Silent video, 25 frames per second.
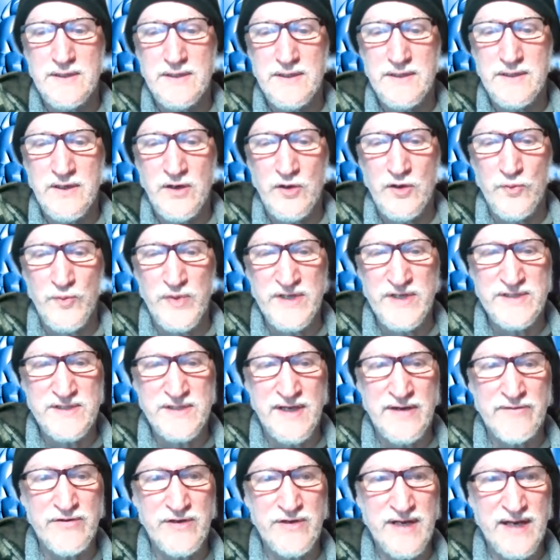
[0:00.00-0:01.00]
you know, but he's
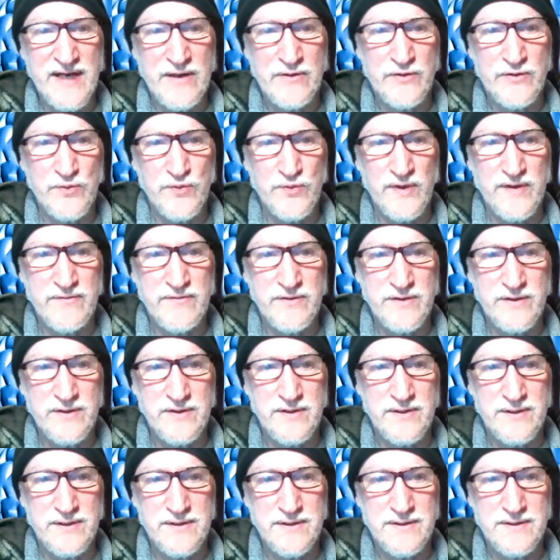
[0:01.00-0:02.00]
never down at the river,